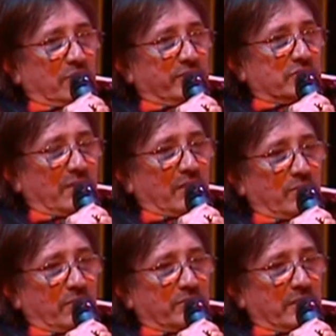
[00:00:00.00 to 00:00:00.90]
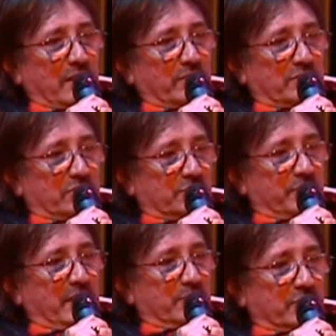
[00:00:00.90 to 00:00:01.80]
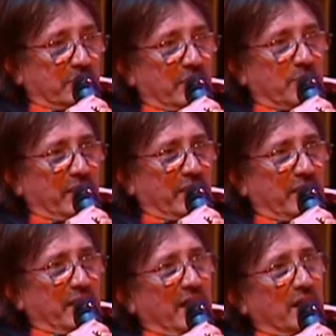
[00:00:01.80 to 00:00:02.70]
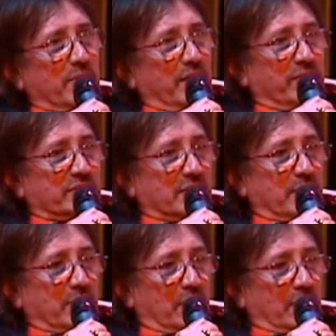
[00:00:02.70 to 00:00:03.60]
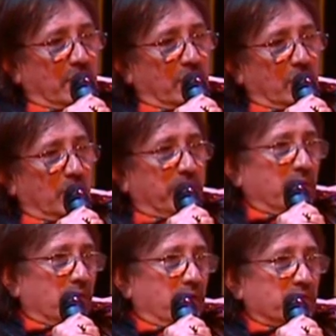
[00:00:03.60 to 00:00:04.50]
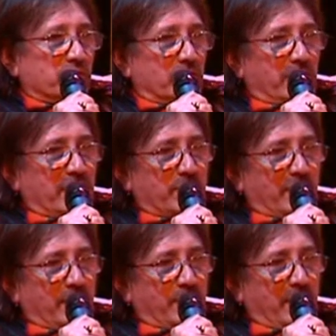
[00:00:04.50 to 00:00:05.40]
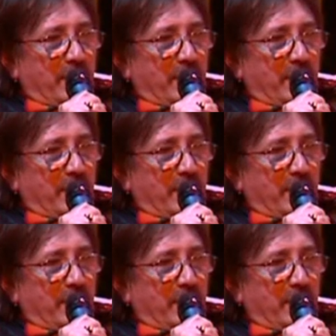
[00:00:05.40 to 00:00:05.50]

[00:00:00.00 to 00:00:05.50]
over 12 months now, it's just been absolutely brilliant. I had a bit of a slip not long ago, but it only a 2-day blip.